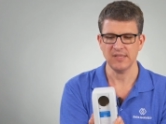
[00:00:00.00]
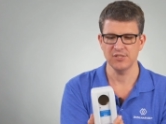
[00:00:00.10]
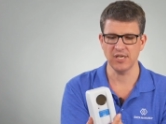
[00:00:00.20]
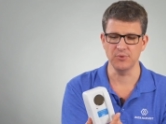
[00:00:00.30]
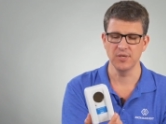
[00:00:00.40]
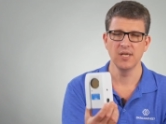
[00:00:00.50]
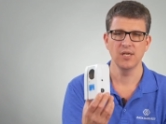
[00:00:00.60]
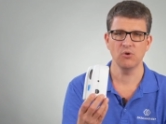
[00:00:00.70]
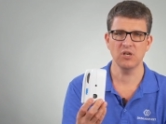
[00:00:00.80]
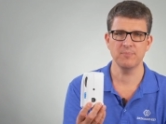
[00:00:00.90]
So
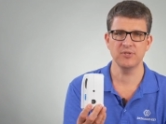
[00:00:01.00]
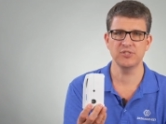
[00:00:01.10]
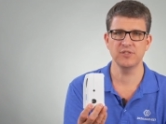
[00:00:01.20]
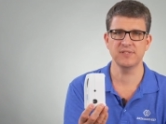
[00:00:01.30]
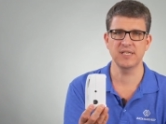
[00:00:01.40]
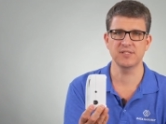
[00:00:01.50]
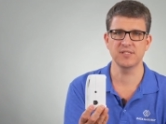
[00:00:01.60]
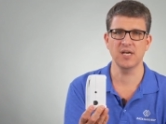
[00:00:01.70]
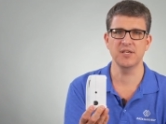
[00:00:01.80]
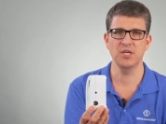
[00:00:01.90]
all our Bluetooth
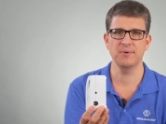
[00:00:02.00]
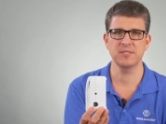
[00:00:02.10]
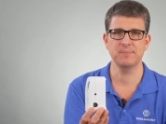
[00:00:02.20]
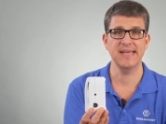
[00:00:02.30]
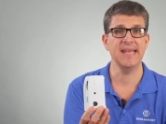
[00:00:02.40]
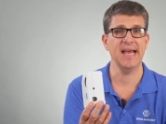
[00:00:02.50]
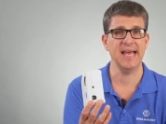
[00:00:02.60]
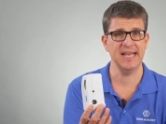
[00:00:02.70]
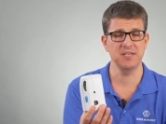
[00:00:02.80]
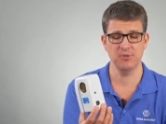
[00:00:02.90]
sensors are USB
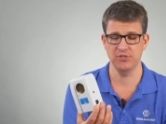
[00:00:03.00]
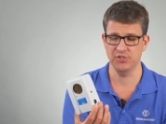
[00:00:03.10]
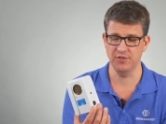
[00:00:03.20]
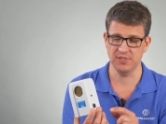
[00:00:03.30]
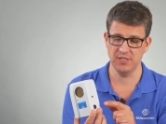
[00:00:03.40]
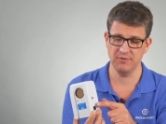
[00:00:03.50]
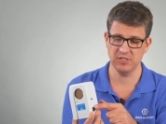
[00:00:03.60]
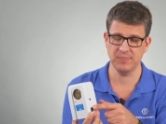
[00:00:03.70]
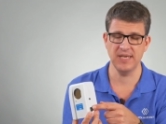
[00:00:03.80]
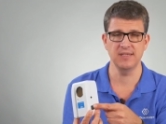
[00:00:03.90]
and Bluetooth. So
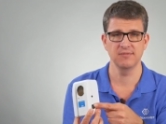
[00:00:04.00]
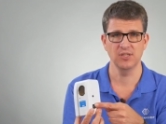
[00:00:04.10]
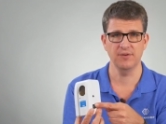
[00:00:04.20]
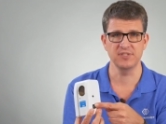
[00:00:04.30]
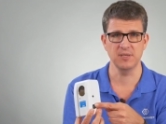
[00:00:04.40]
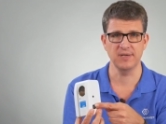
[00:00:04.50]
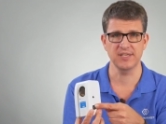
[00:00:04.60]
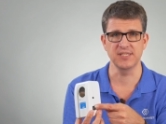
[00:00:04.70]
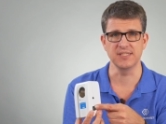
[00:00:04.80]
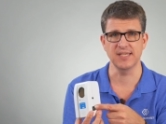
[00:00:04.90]
USB obviously
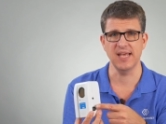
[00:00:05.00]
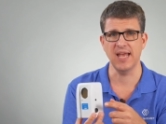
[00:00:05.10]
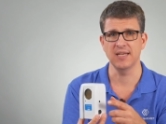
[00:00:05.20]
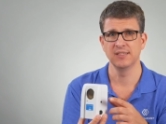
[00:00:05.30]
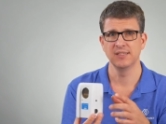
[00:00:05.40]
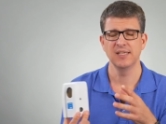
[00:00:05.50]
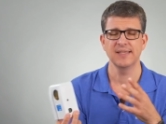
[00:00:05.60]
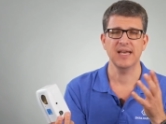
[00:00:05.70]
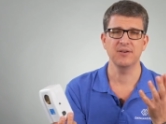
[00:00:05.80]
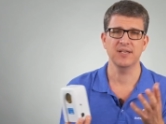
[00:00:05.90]
plugs into there.
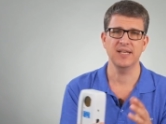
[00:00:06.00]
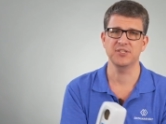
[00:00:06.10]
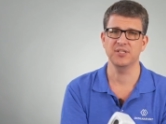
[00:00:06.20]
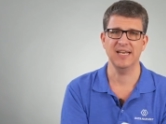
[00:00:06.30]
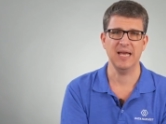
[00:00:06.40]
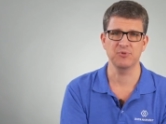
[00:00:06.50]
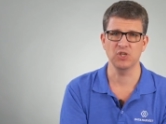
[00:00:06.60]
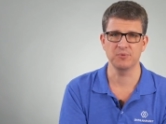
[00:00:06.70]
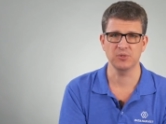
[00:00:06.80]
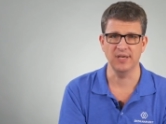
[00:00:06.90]
That'll connect to your
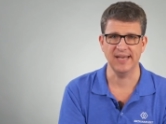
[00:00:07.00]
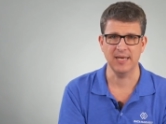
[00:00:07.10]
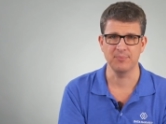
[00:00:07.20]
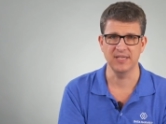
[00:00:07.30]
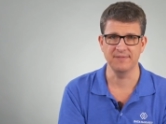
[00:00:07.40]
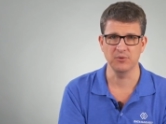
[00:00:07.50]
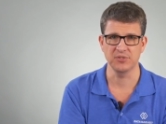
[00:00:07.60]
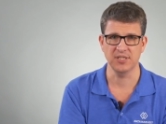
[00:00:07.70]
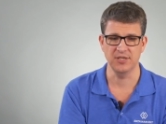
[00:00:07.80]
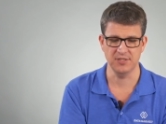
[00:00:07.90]
laptops quite happily if you
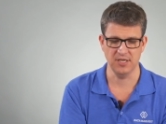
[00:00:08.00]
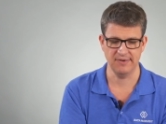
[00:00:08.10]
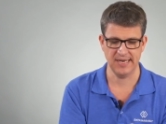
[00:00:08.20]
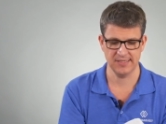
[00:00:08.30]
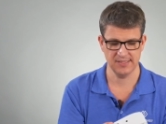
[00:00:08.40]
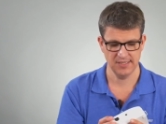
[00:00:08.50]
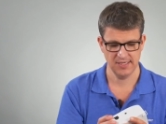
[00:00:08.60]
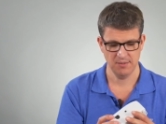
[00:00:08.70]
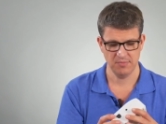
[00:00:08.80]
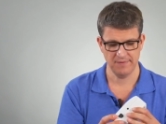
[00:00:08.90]
want to go direct.
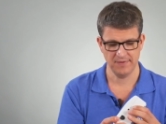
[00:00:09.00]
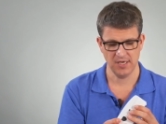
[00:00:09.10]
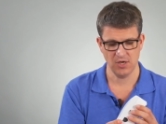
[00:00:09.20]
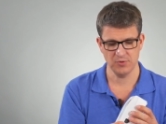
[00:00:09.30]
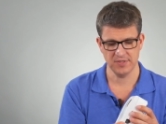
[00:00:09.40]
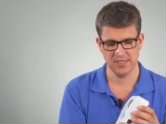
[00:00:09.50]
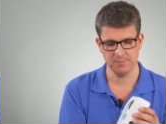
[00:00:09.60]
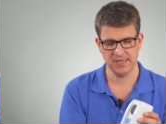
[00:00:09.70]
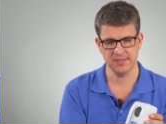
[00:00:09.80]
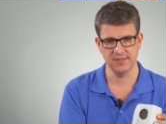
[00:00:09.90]
But if I hold this
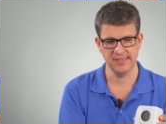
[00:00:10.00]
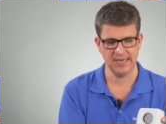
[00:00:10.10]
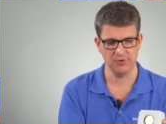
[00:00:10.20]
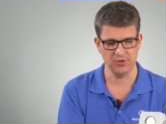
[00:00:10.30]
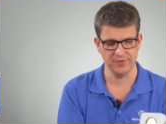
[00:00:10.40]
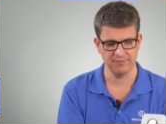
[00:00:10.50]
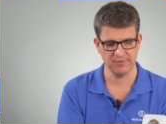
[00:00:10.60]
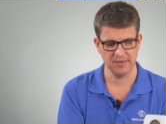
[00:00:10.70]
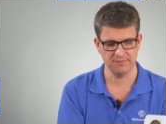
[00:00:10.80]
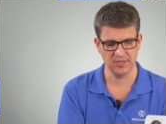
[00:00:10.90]
button down on the
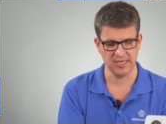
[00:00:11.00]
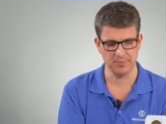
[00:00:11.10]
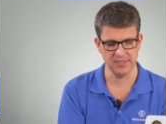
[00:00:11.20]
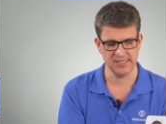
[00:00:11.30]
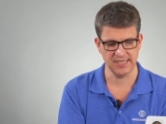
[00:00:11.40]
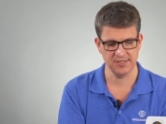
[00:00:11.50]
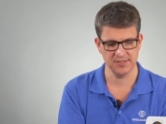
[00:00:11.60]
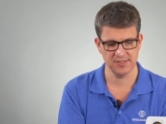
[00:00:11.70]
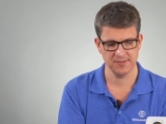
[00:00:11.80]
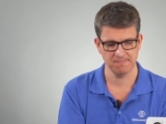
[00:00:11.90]
front for a couple of
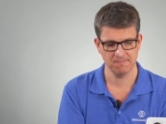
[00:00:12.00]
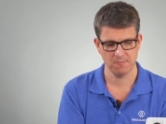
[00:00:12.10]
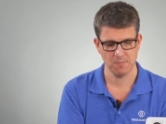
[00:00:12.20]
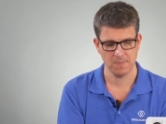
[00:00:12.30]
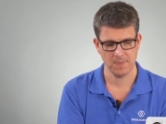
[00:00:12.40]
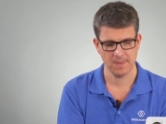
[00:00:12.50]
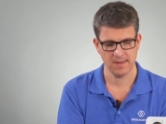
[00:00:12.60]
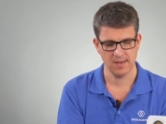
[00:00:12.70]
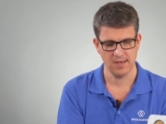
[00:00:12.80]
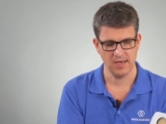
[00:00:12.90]
seconds,
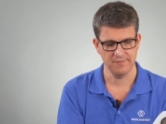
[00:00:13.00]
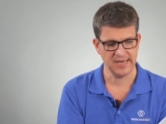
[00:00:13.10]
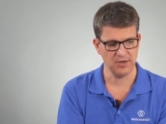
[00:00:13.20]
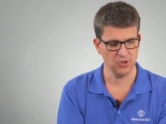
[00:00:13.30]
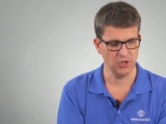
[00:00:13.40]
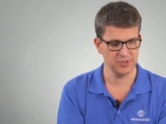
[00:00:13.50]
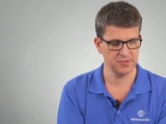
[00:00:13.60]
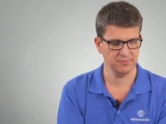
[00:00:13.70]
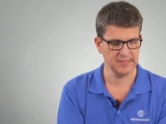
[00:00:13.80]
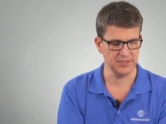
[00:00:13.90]
I've now got,
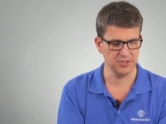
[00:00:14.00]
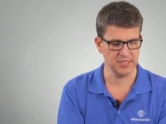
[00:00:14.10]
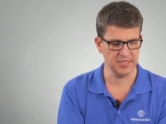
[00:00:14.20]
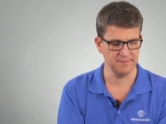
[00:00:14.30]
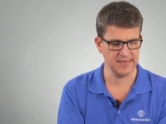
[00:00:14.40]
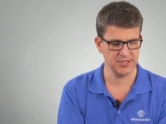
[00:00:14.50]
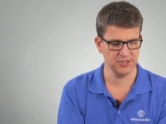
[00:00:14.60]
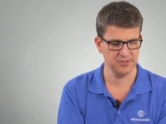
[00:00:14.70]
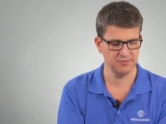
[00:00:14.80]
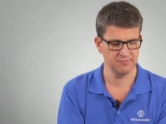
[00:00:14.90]
that should start to flash.